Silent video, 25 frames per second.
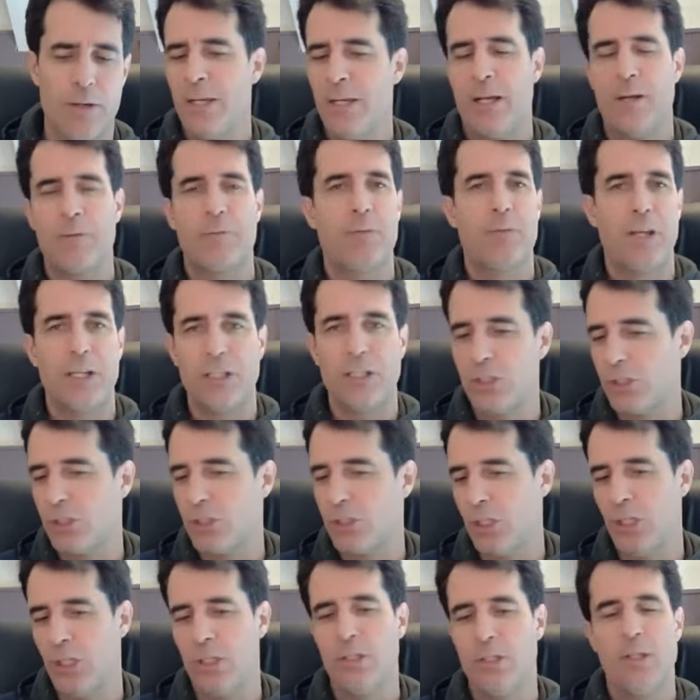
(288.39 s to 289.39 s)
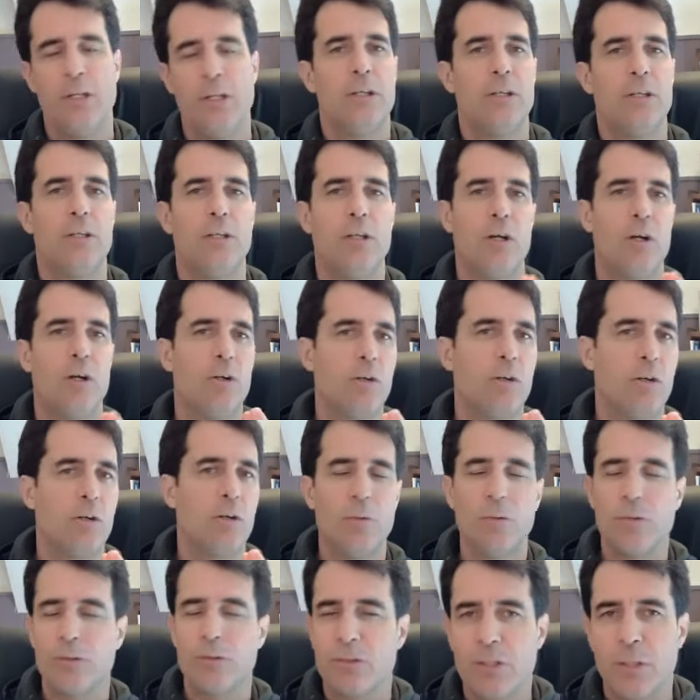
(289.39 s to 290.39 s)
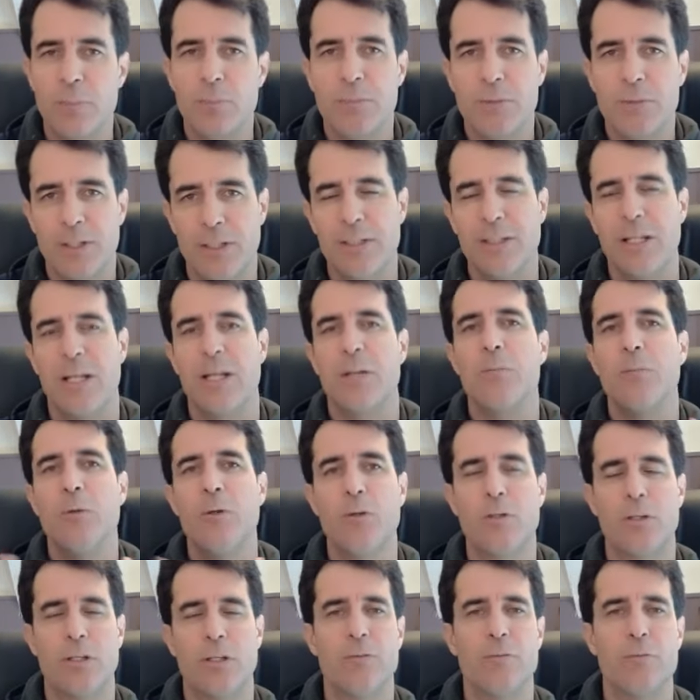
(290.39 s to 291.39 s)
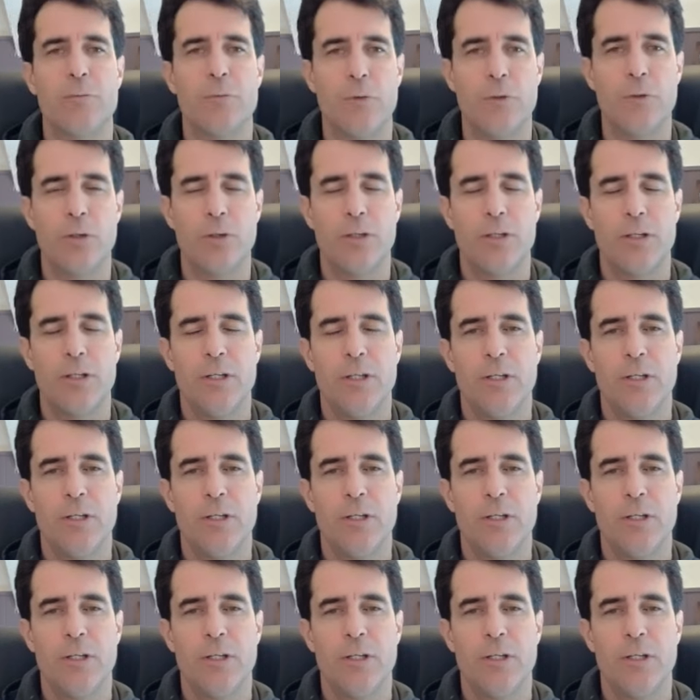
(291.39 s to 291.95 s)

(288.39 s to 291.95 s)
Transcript: affection, you know, something that I'm looking for.